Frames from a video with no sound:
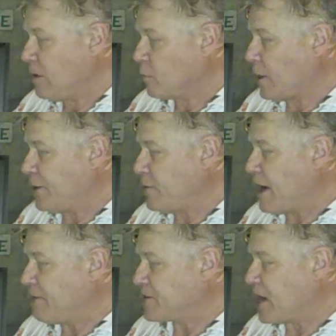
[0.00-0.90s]
right? You
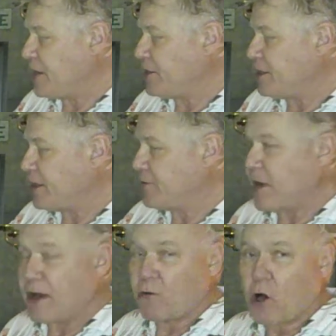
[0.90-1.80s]
have this onion and then you
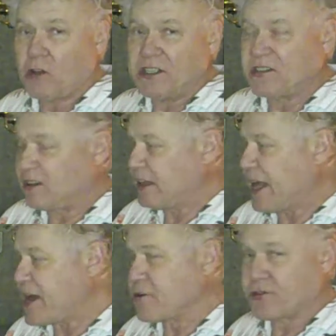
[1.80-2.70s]
have all these
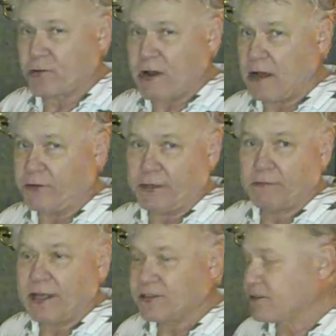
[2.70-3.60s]
layers around it.
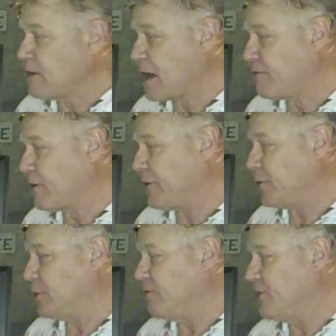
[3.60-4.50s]
That's not a very
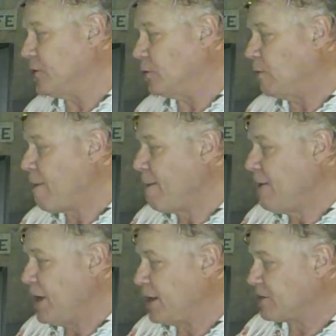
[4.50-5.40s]
good view.
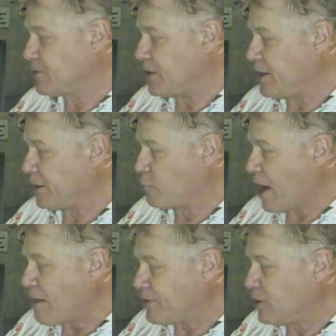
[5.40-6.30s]
And a
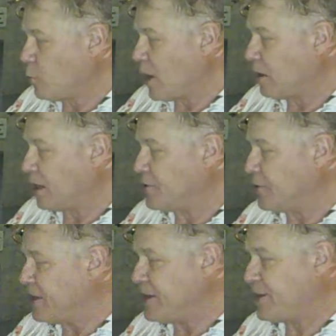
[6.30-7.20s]
gravity well
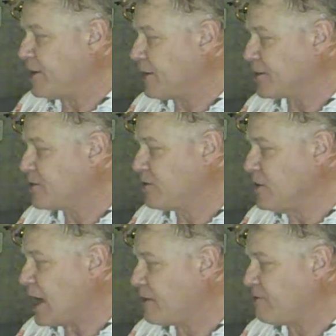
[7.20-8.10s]
underneath here, that's
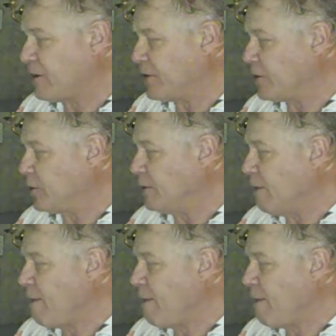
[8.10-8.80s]
not a very good